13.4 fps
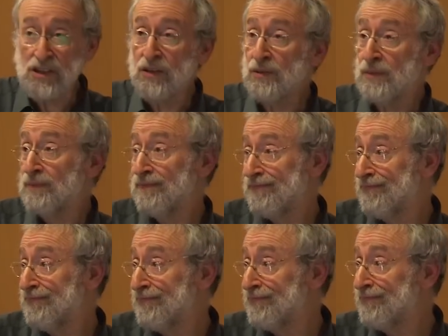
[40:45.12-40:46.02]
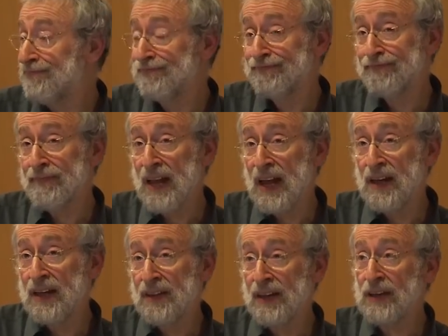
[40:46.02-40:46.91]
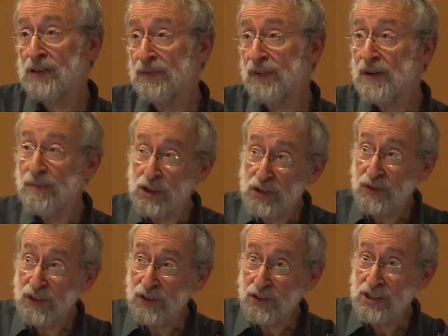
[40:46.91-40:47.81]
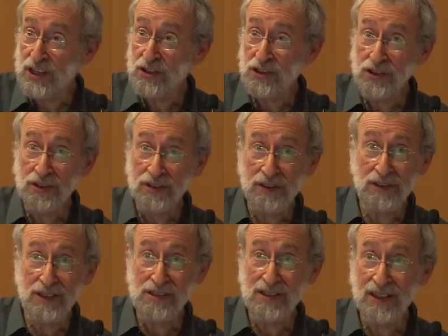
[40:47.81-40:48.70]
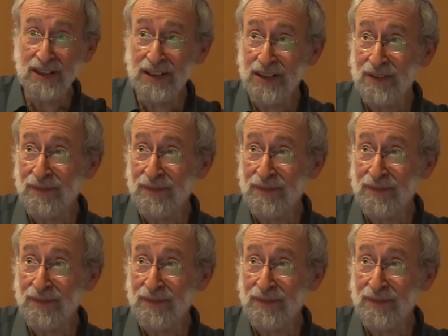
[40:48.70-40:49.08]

So, thank you very much for your attention in listening.